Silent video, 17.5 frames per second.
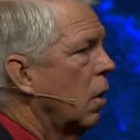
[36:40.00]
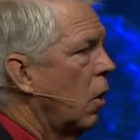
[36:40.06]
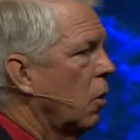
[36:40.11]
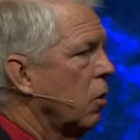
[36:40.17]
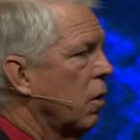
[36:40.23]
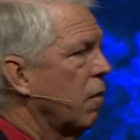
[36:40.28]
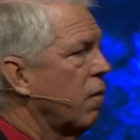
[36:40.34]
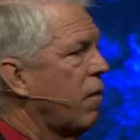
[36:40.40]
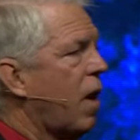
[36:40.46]

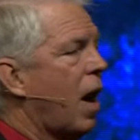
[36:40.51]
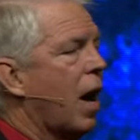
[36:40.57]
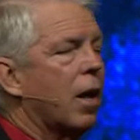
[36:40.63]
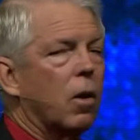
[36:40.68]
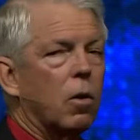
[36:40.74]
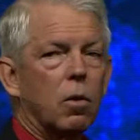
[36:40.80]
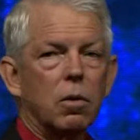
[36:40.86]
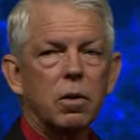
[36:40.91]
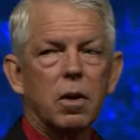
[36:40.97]
On the
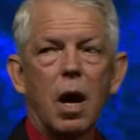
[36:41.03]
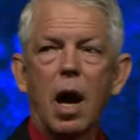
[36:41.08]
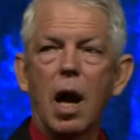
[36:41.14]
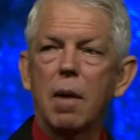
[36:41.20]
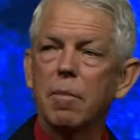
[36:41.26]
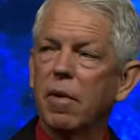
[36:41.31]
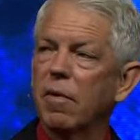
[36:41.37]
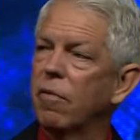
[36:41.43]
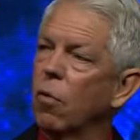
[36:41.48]
final
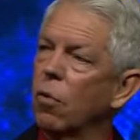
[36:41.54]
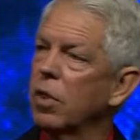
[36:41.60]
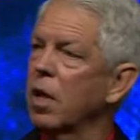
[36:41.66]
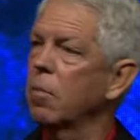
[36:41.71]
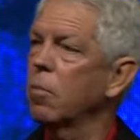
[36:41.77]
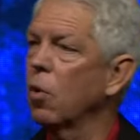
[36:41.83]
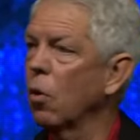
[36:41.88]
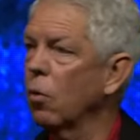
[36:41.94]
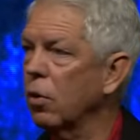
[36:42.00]
night before
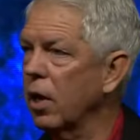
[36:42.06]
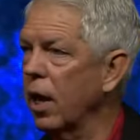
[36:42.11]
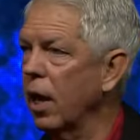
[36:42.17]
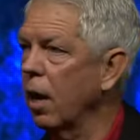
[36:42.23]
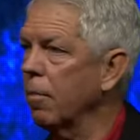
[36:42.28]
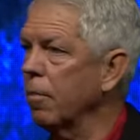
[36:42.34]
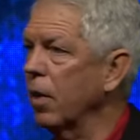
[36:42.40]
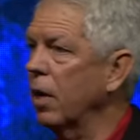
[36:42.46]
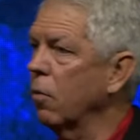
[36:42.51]
they broke
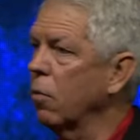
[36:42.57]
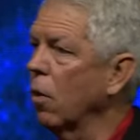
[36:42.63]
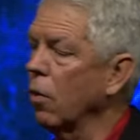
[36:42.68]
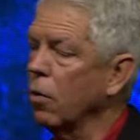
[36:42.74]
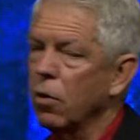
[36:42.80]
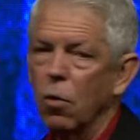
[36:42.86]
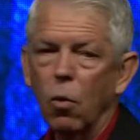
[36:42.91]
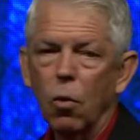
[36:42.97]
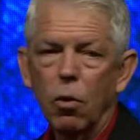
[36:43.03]
camp, he
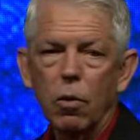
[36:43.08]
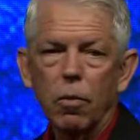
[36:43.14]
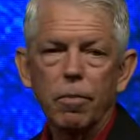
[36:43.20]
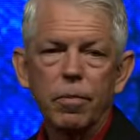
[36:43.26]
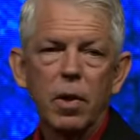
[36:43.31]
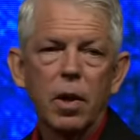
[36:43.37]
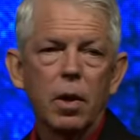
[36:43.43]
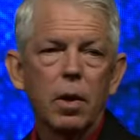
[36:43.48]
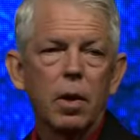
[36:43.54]
wrote an order.
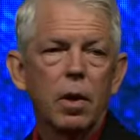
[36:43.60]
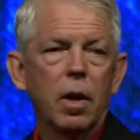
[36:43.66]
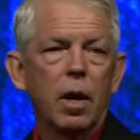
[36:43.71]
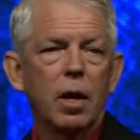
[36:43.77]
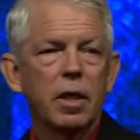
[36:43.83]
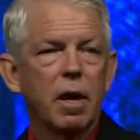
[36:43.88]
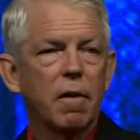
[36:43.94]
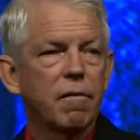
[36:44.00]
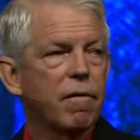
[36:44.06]

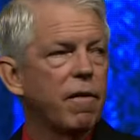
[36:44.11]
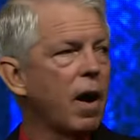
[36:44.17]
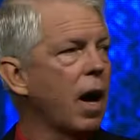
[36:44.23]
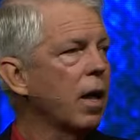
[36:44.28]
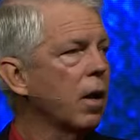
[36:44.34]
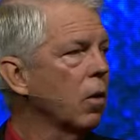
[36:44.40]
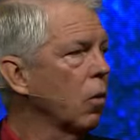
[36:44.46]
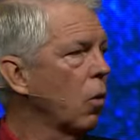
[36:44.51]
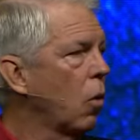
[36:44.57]
And that
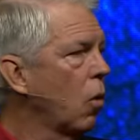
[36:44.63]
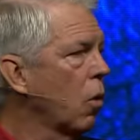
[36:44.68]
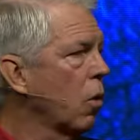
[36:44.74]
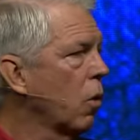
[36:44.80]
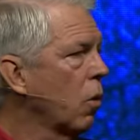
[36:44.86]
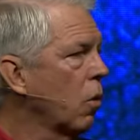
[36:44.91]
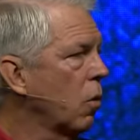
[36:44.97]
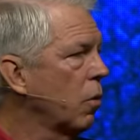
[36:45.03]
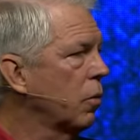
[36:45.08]
final
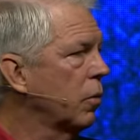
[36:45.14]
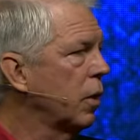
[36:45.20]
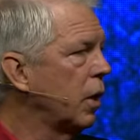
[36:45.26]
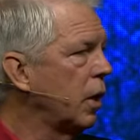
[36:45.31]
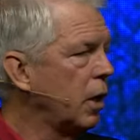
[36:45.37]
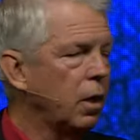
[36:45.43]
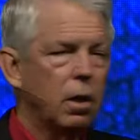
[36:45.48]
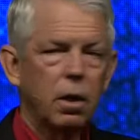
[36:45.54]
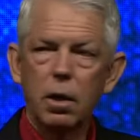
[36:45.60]
order
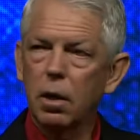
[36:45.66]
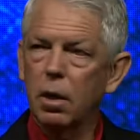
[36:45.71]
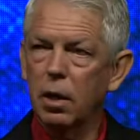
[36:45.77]
he